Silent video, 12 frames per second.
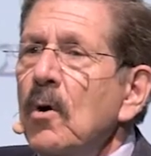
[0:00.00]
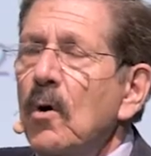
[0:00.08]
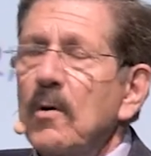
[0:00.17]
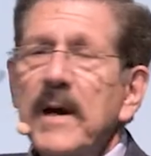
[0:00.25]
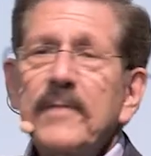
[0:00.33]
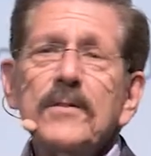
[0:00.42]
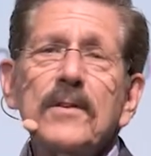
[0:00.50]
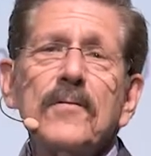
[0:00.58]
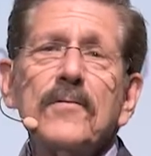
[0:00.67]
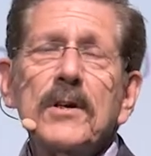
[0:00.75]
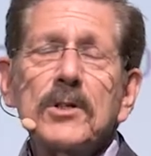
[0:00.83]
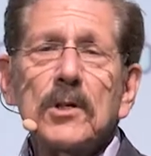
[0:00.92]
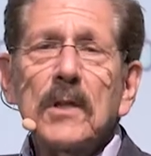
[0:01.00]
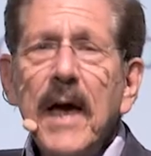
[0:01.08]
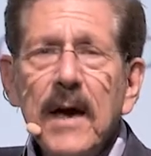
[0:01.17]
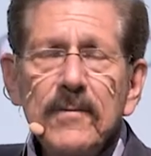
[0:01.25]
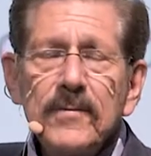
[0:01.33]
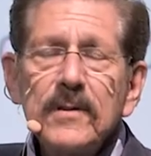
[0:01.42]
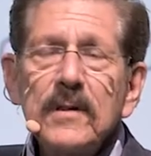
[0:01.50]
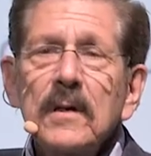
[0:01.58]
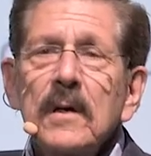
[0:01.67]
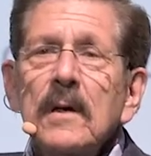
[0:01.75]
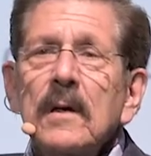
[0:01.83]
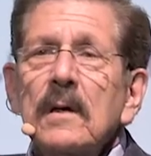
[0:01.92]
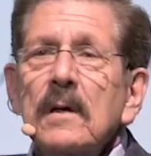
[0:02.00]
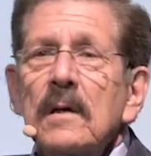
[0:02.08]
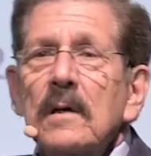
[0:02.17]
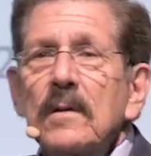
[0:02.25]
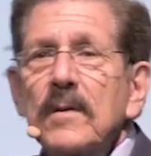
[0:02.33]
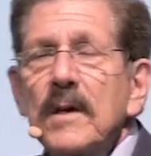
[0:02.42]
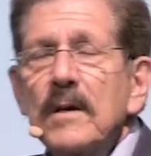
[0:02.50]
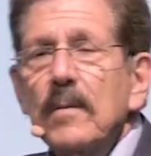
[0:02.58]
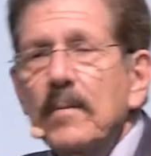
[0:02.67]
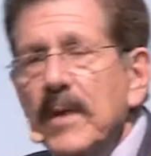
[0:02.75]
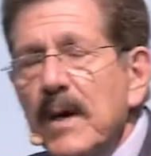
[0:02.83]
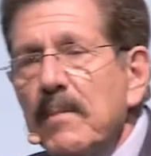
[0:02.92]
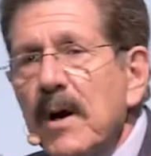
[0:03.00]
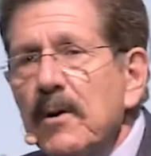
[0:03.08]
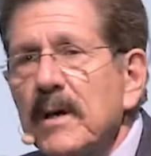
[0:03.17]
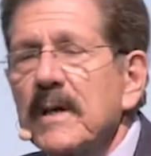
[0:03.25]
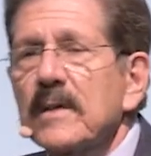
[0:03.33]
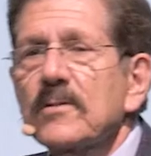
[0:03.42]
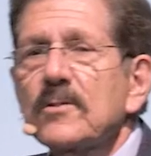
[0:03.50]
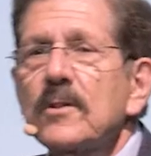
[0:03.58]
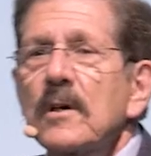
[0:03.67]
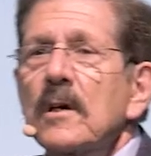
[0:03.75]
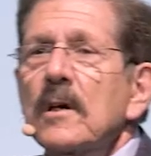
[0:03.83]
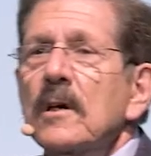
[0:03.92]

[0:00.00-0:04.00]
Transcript: Or after the French left, the Americans.